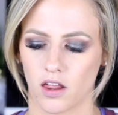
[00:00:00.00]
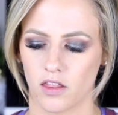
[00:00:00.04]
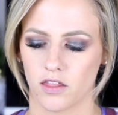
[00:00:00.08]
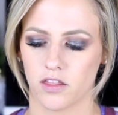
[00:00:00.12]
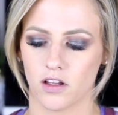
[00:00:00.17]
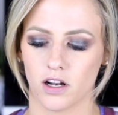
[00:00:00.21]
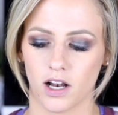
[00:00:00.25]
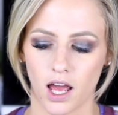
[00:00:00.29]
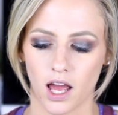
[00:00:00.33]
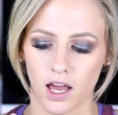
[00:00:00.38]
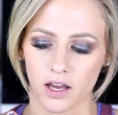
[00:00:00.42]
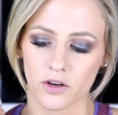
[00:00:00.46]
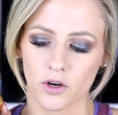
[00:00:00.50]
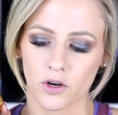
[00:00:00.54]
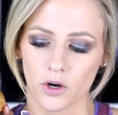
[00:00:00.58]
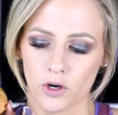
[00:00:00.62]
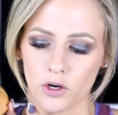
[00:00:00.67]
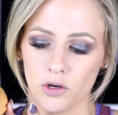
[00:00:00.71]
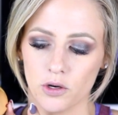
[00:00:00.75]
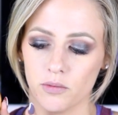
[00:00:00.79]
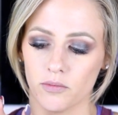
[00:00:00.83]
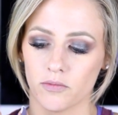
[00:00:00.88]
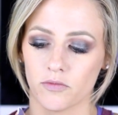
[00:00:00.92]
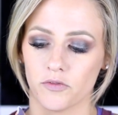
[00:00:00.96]
the
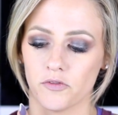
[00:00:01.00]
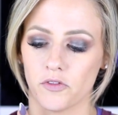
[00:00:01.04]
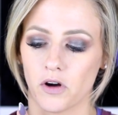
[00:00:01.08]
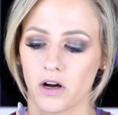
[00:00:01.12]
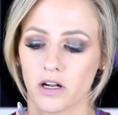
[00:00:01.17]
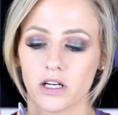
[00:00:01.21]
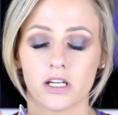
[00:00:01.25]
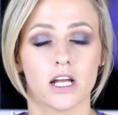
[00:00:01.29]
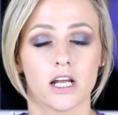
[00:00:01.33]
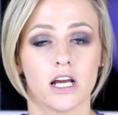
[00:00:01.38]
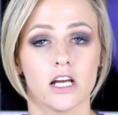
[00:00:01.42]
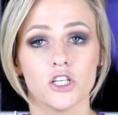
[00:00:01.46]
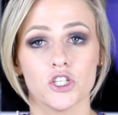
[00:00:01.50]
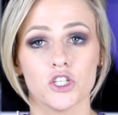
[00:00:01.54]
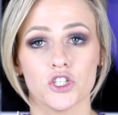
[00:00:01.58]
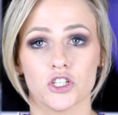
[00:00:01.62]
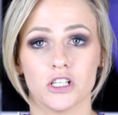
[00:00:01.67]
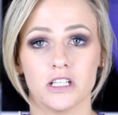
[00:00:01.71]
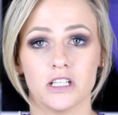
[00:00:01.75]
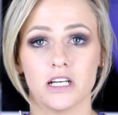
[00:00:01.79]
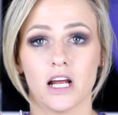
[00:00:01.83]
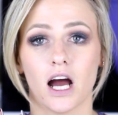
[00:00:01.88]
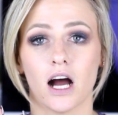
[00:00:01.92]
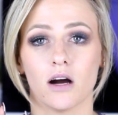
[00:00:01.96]
Lancôme
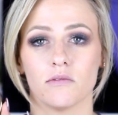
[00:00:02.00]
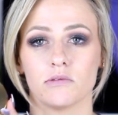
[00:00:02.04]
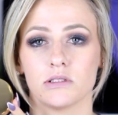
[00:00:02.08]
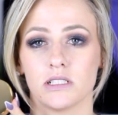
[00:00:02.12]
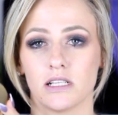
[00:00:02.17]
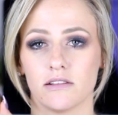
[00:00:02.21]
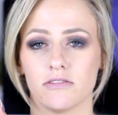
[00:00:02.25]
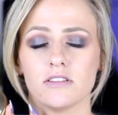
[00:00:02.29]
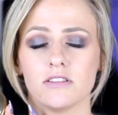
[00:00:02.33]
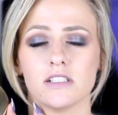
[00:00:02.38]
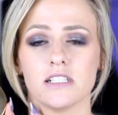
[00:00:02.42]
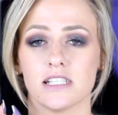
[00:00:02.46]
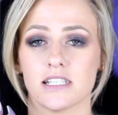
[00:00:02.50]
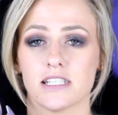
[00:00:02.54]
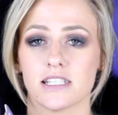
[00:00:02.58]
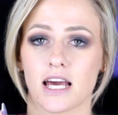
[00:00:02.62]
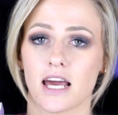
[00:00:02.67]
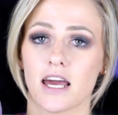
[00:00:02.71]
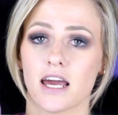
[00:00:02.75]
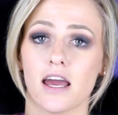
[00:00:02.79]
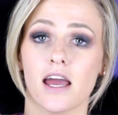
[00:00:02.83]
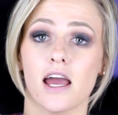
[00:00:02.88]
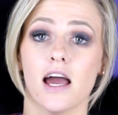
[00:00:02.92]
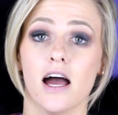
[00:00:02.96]
foundation, I would definitely
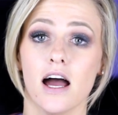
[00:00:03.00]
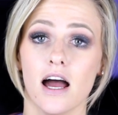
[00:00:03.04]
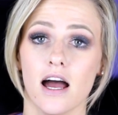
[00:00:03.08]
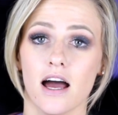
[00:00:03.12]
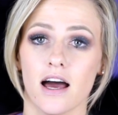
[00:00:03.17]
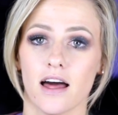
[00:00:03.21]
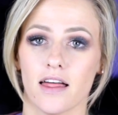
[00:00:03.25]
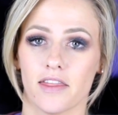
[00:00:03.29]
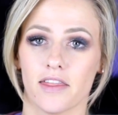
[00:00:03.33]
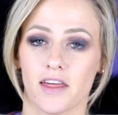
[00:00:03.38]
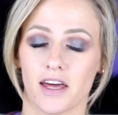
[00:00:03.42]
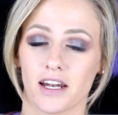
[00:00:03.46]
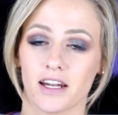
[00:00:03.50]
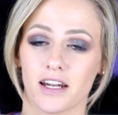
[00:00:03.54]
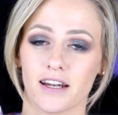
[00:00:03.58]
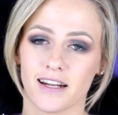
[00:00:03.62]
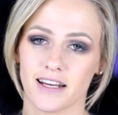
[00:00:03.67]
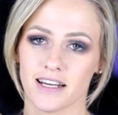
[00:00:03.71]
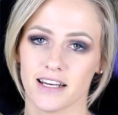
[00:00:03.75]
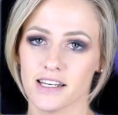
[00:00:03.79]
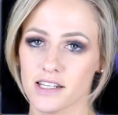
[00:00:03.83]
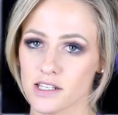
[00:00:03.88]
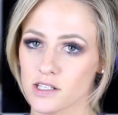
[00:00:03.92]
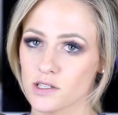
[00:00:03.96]
say that
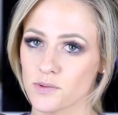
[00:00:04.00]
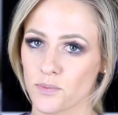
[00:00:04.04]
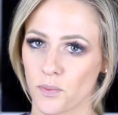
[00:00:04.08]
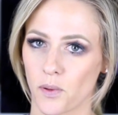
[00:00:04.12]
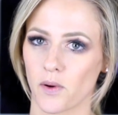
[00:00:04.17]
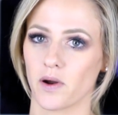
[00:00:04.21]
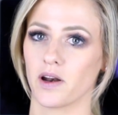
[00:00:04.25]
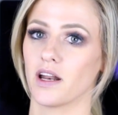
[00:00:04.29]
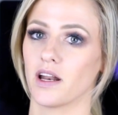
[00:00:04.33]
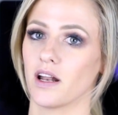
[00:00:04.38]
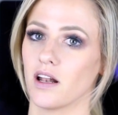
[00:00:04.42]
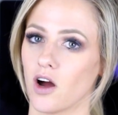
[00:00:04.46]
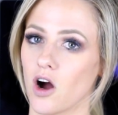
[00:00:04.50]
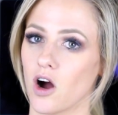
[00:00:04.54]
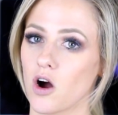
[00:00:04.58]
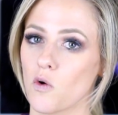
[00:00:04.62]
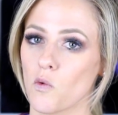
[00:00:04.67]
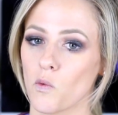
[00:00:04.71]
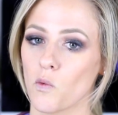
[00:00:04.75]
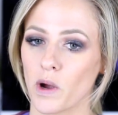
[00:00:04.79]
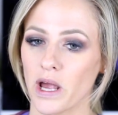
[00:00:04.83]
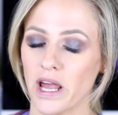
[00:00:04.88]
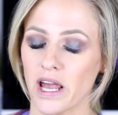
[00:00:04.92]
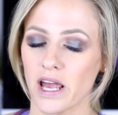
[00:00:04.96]
it is pretty
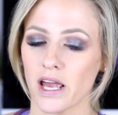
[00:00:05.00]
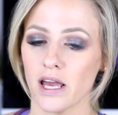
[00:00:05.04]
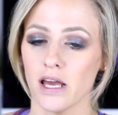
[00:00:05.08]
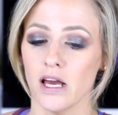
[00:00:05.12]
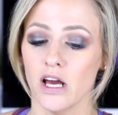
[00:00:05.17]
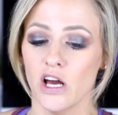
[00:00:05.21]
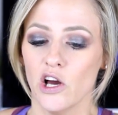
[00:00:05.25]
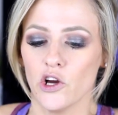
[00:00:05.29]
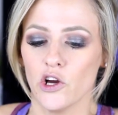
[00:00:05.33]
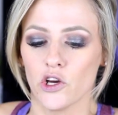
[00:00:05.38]
long wear.